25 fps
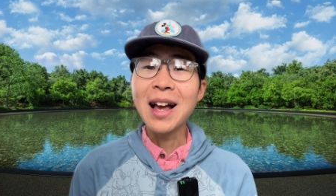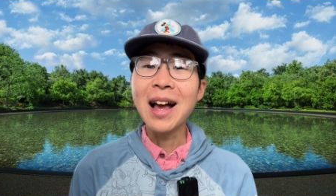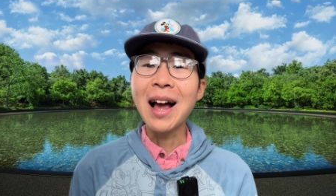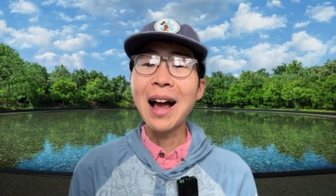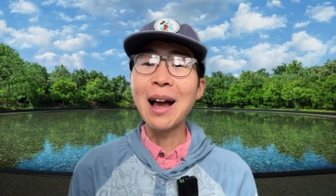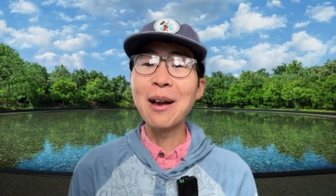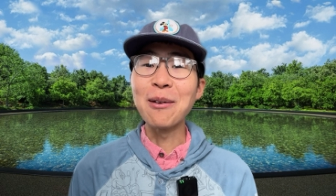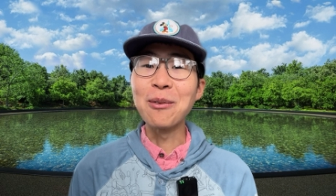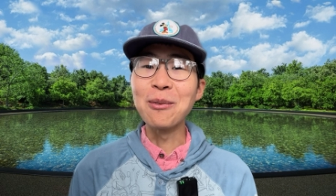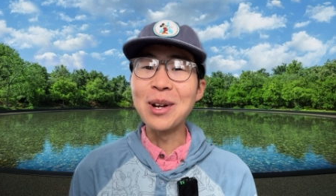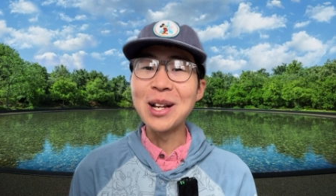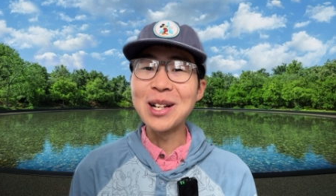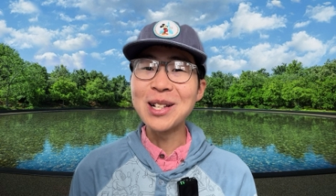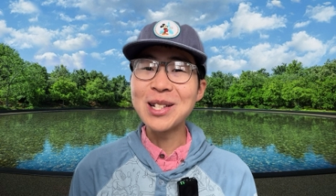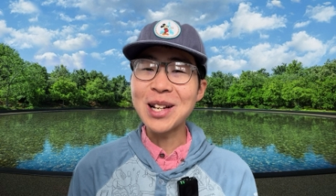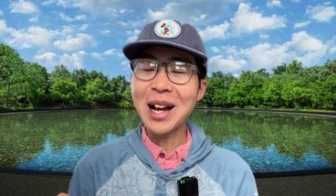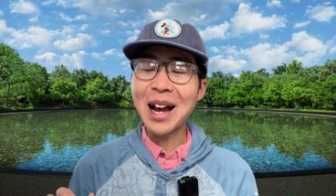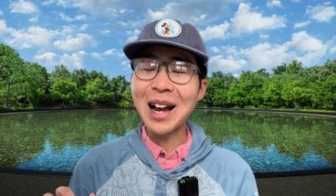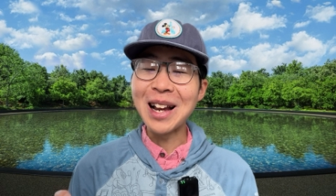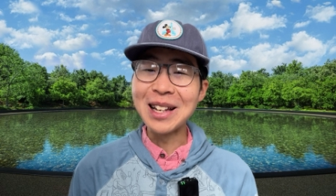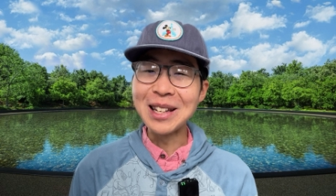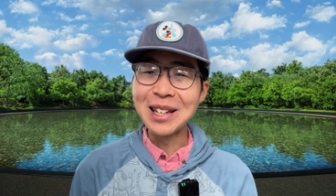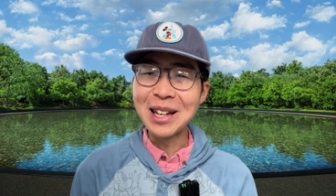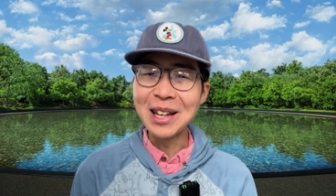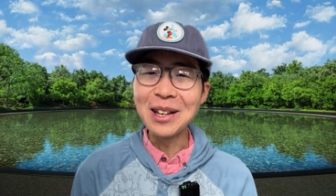I wish
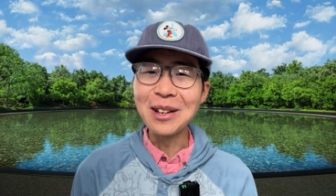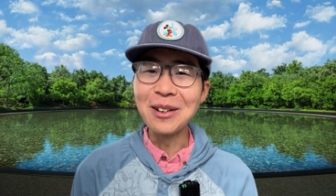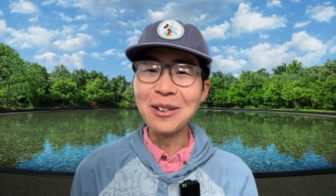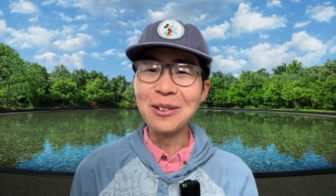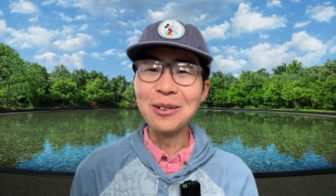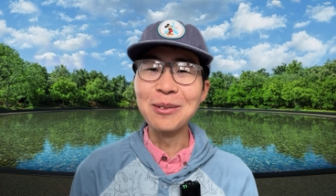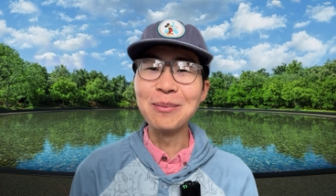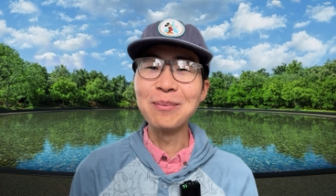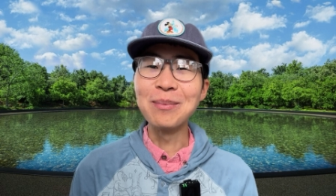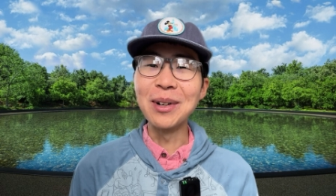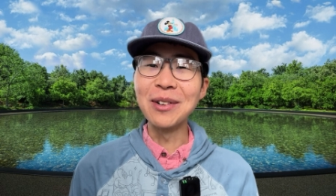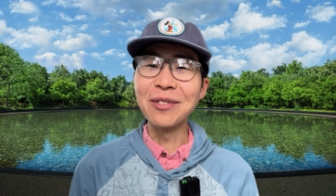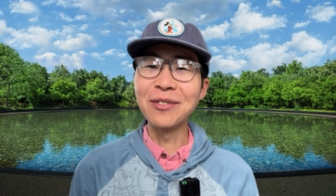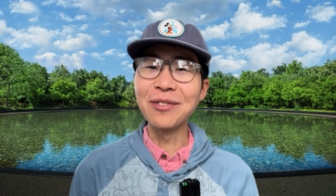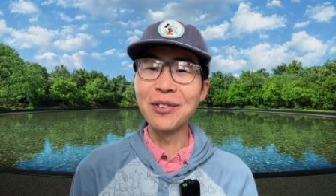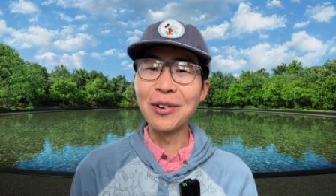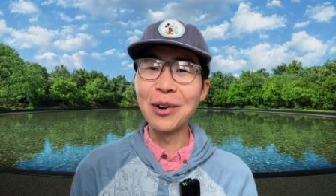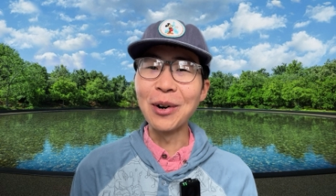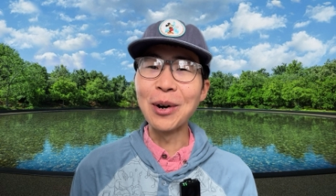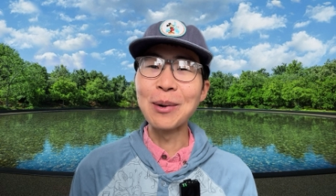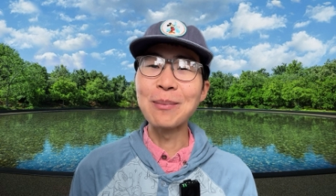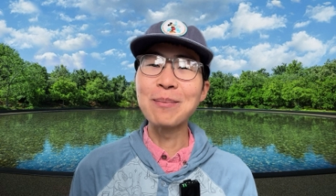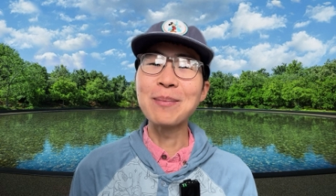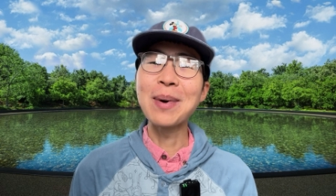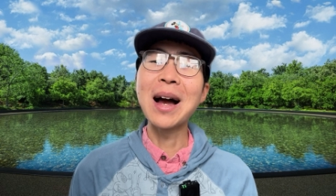I knew
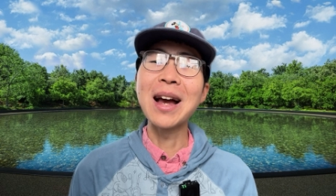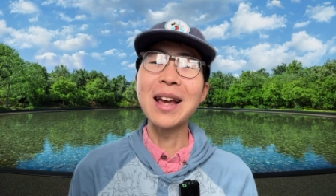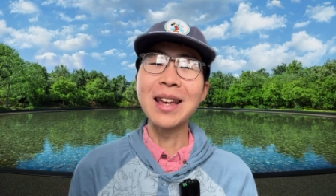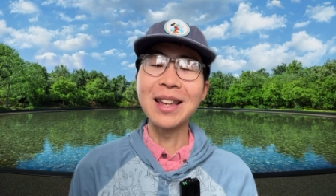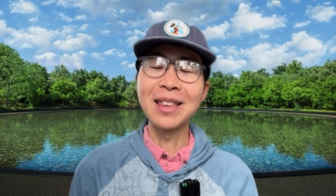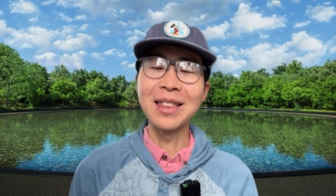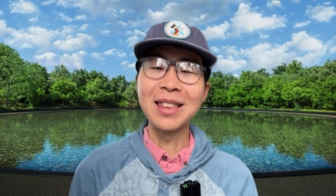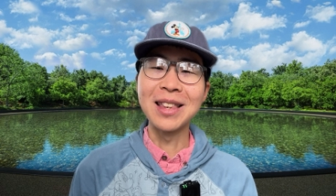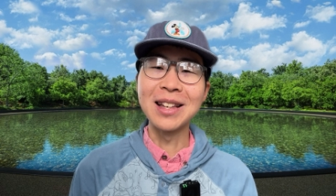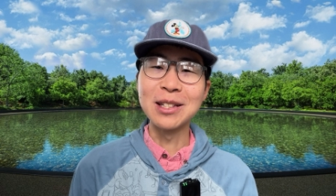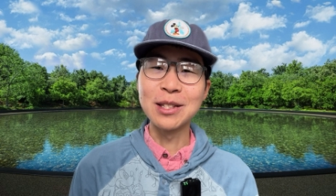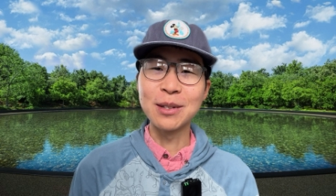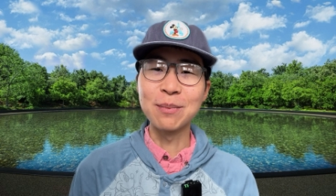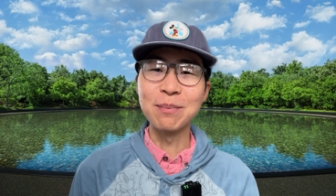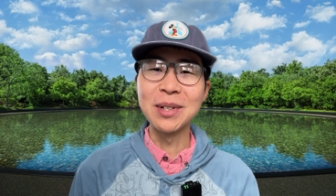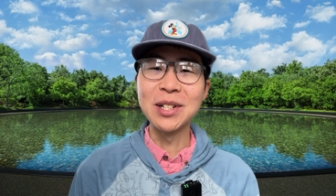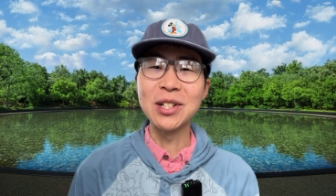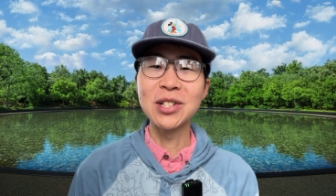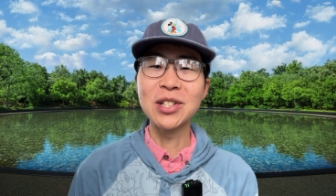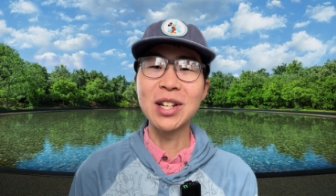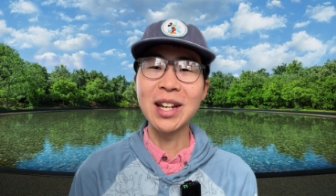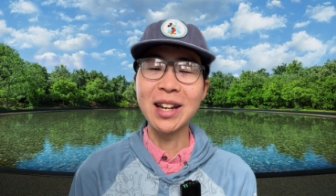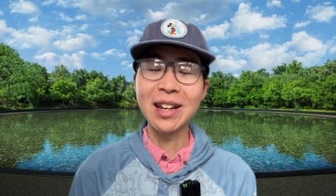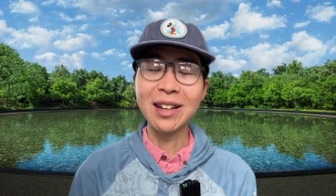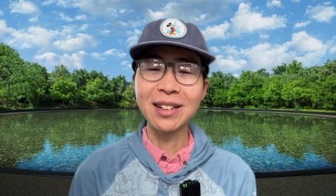before buying this
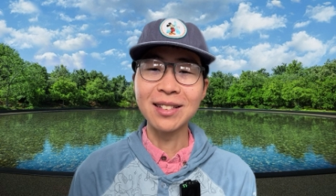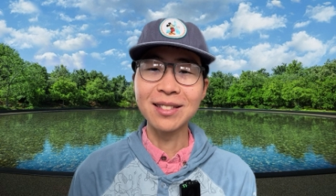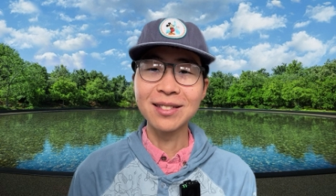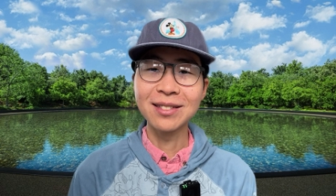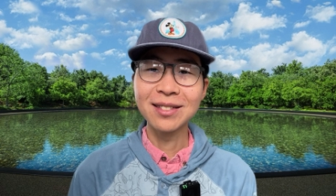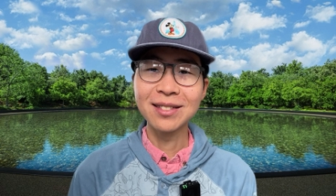machine.